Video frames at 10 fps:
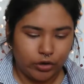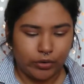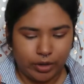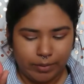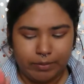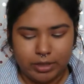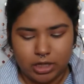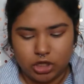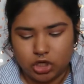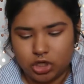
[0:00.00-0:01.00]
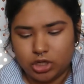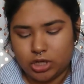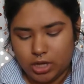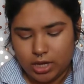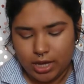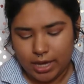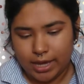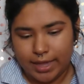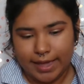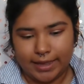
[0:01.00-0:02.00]
cream blush in the shade Soft
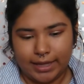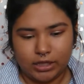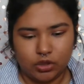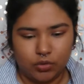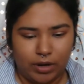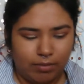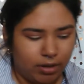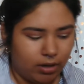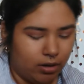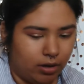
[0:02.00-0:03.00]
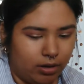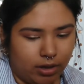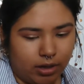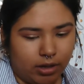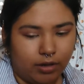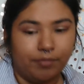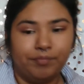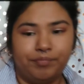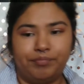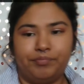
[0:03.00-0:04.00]
Rose and a small buffing
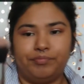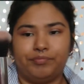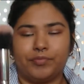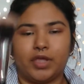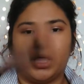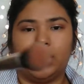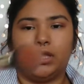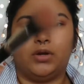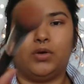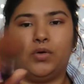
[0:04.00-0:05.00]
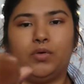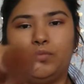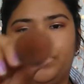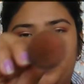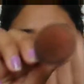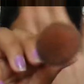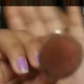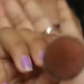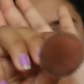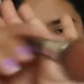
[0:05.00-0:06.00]
brush, I like to apply the cream blush